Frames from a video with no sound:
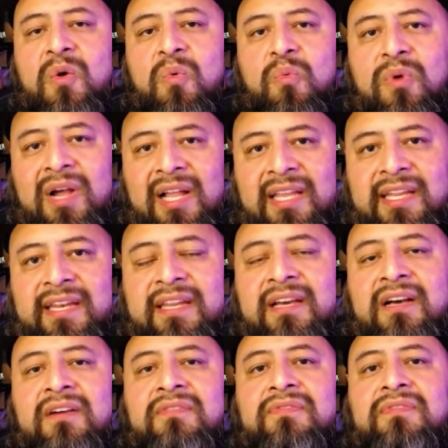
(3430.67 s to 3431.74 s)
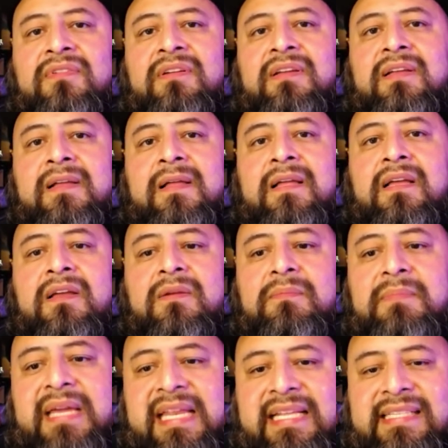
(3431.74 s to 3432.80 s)
well enough,
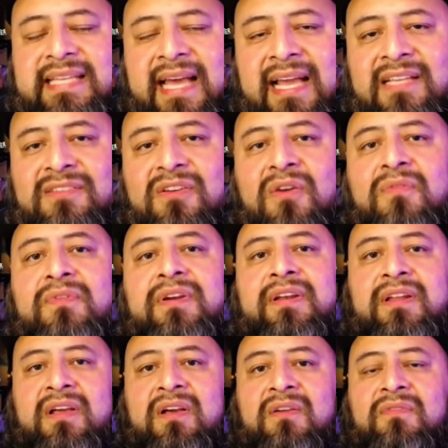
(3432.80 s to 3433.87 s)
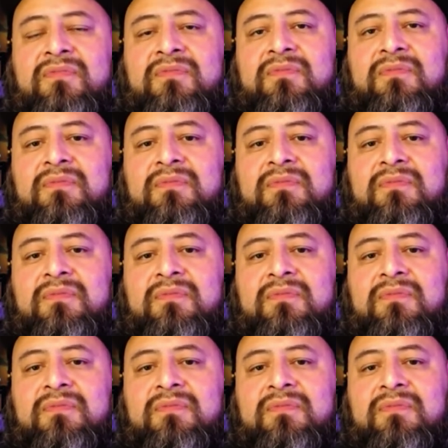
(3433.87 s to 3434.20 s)
many times over enough,